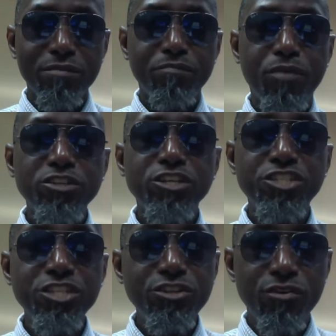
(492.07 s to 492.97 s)

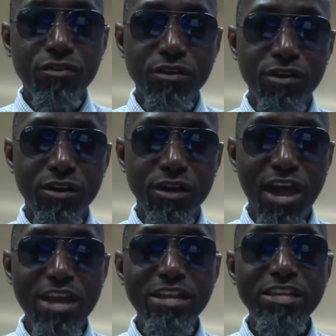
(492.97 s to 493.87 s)
Pochettino
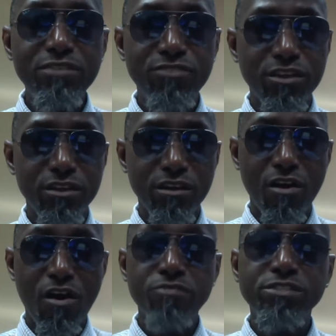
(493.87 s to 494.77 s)
and Levy
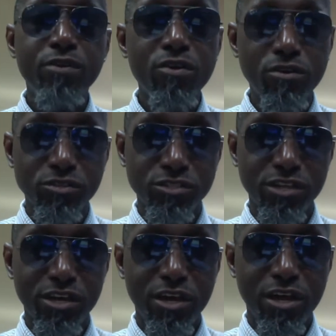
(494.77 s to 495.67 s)
of Spurs
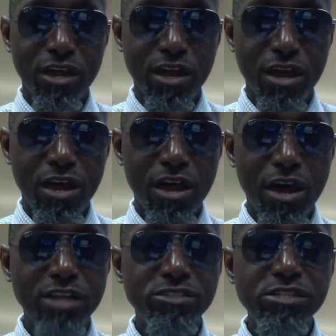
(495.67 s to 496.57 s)

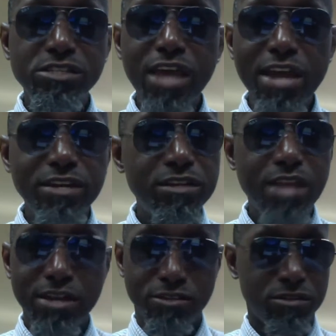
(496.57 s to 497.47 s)
has decided
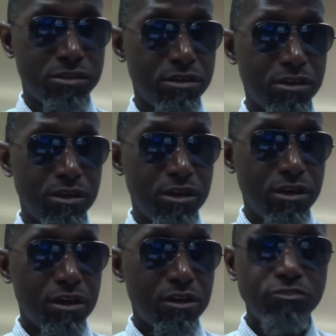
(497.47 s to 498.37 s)
that
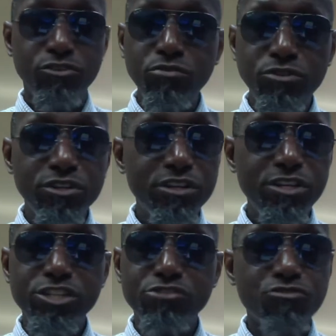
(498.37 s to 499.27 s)
due to the
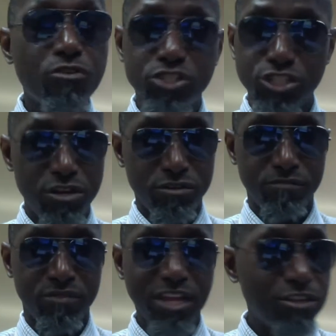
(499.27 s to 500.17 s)
destruction
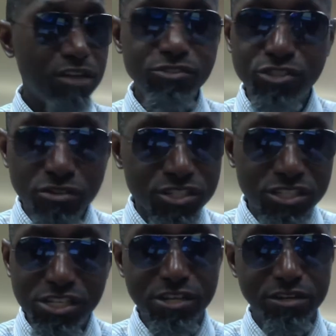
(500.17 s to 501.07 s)
that you have just
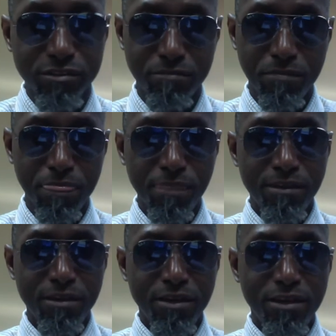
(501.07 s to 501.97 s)
seen,
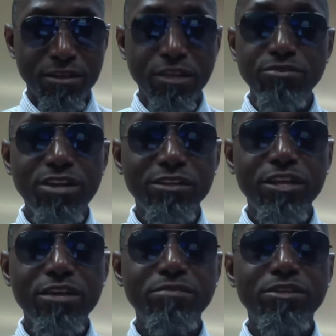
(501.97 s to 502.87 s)
they will not be
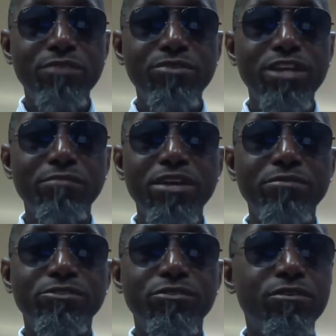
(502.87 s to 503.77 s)
able
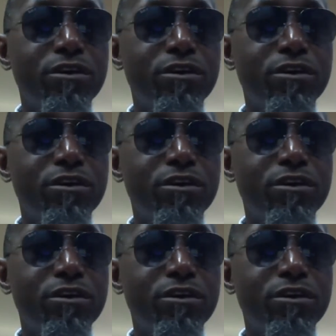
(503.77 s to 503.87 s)
to